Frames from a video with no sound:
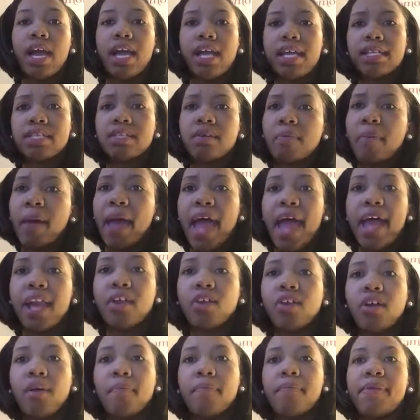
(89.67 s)
It is a
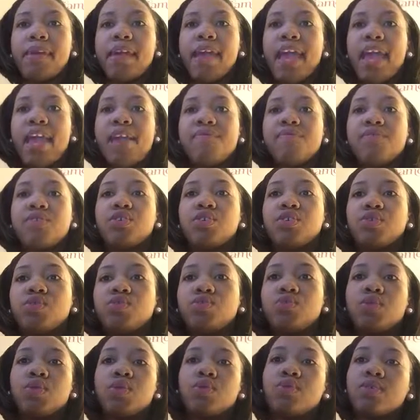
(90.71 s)
pattern of behavior
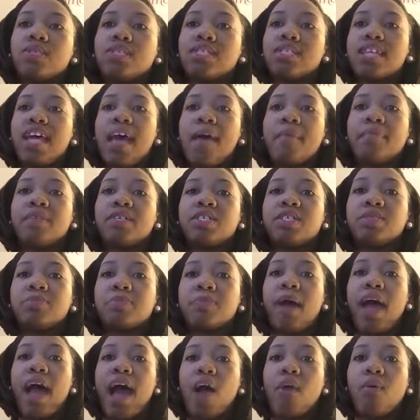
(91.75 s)
used to establish
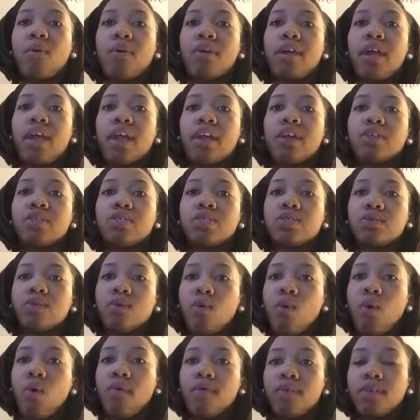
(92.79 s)
power and
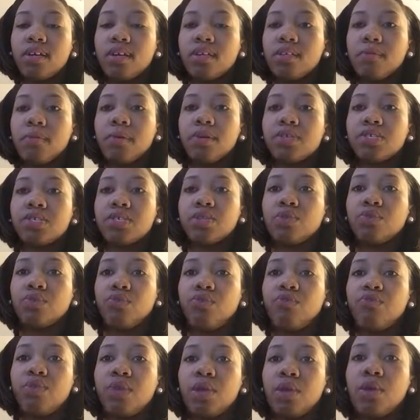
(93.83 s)
control over another person
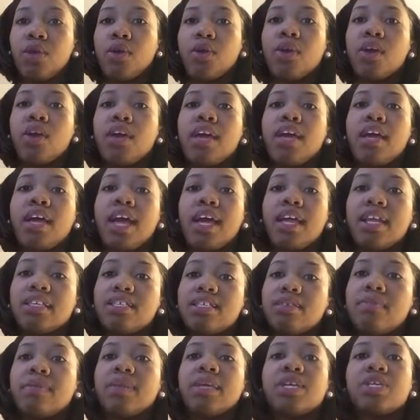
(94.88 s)
through fear and
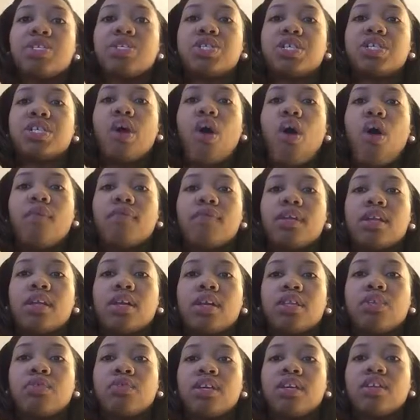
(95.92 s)
intimidation, often
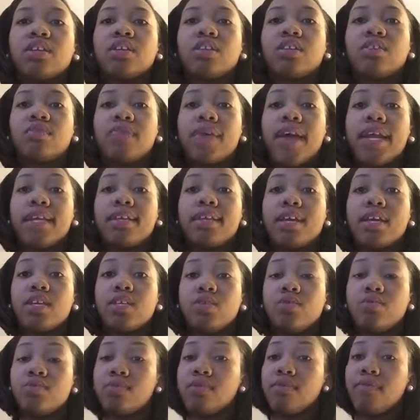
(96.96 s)
including the threat
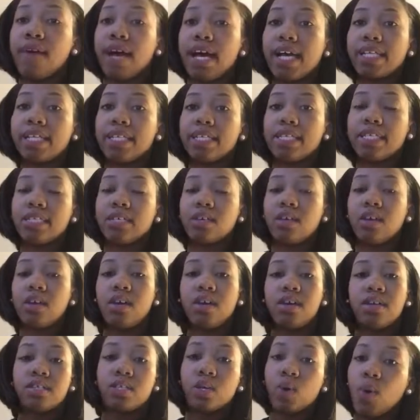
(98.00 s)
and use of violence.
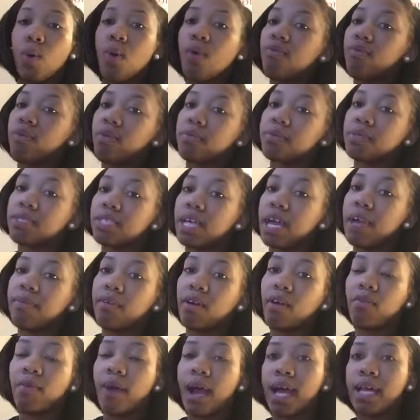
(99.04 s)
It's a quote from Safe
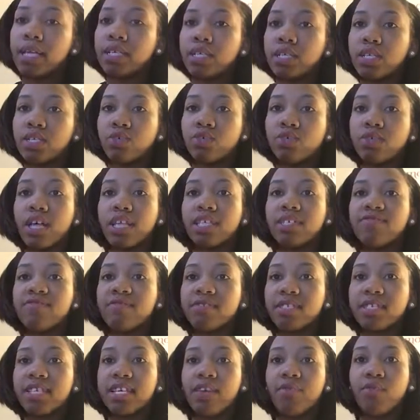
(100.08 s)
Horizon in
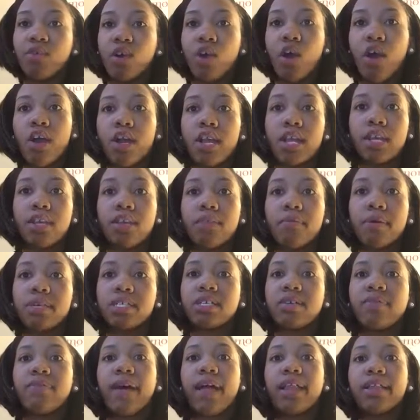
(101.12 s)
2015 regarding
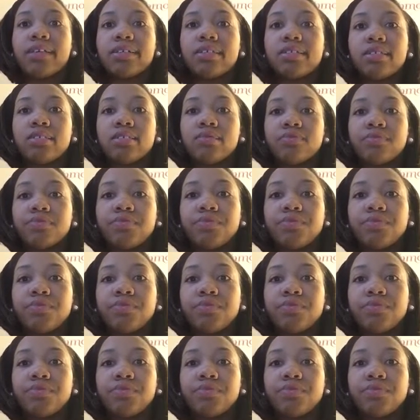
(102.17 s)
domestic violence.